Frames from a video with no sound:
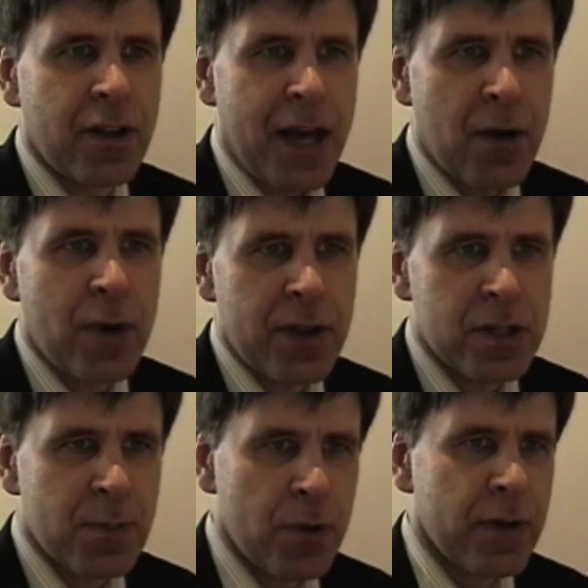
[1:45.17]
That way
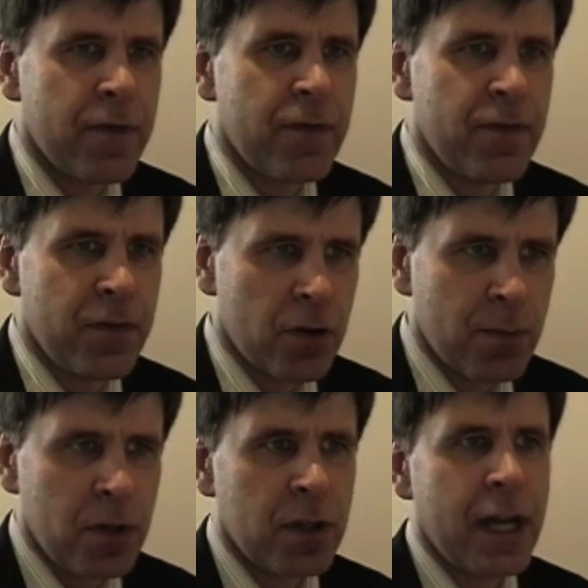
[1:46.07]
there's both a
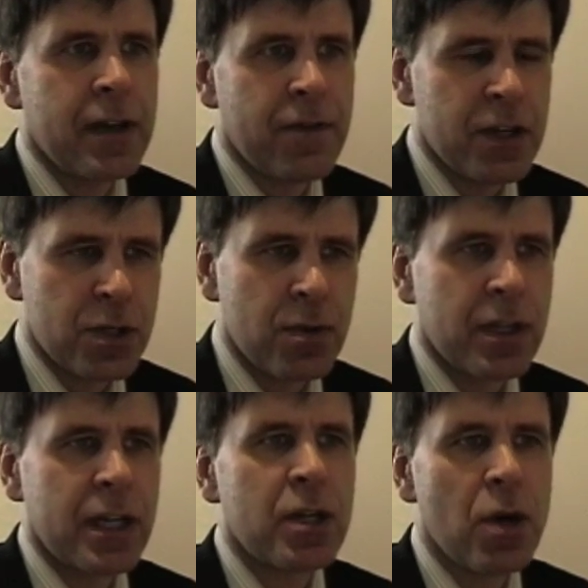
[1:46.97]
verbal and a
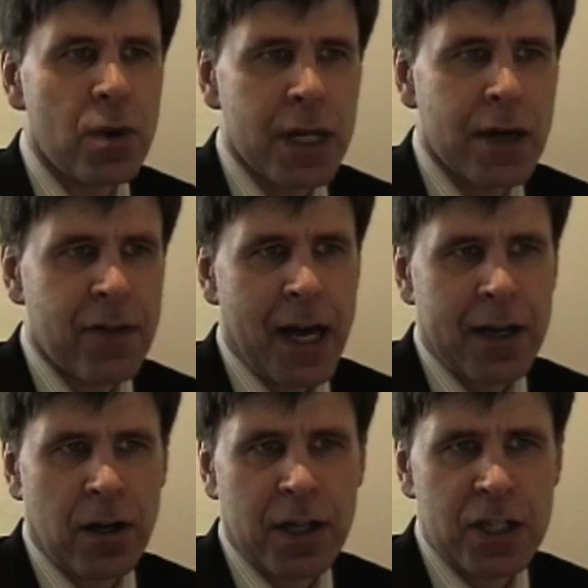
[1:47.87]
visual encoding of
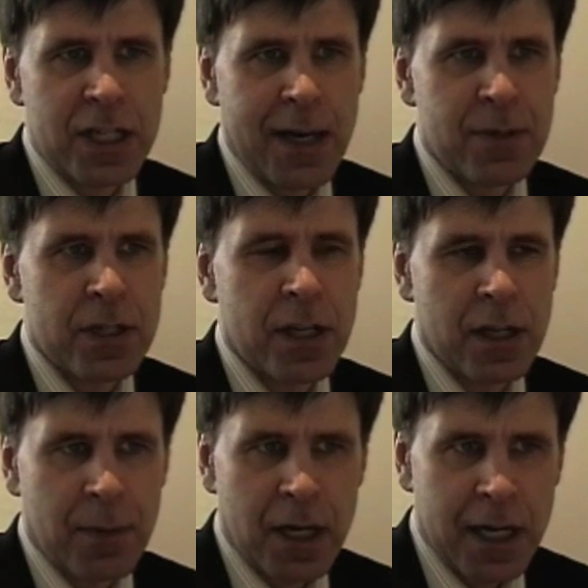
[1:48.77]
that concept
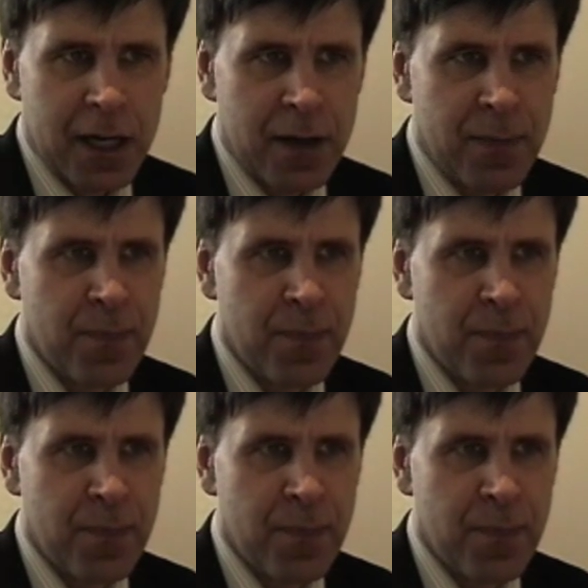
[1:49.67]
in the mind.